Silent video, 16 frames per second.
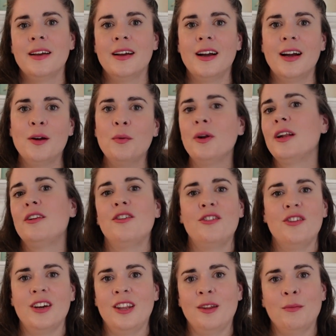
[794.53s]
I wanted to
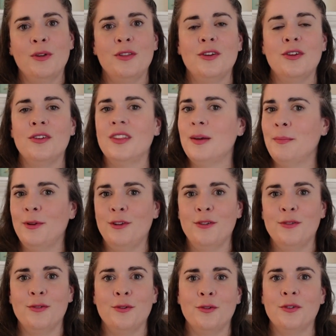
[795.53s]
share them with you. They're
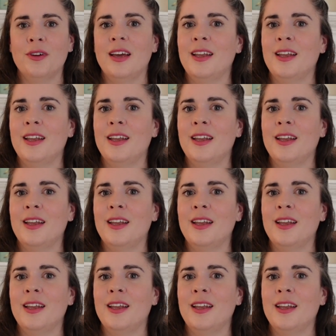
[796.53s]
beautiful,